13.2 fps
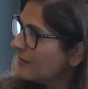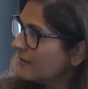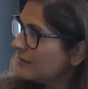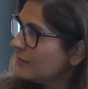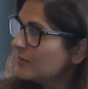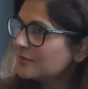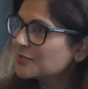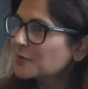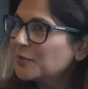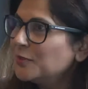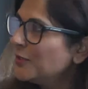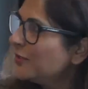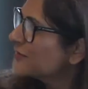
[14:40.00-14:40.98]
Well, there's a
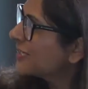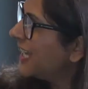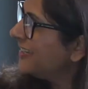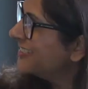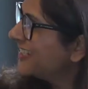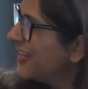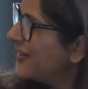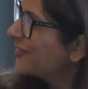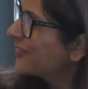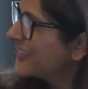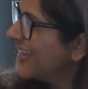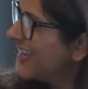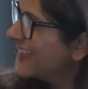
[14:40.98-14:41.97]
pool of talent out
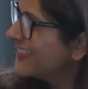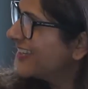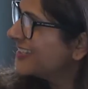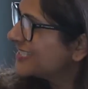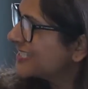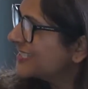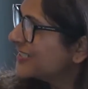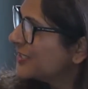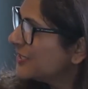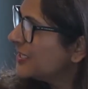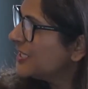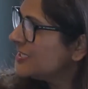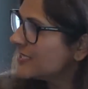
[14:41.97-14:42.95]
there
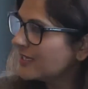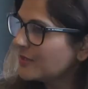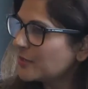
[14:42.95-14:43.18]
that need it.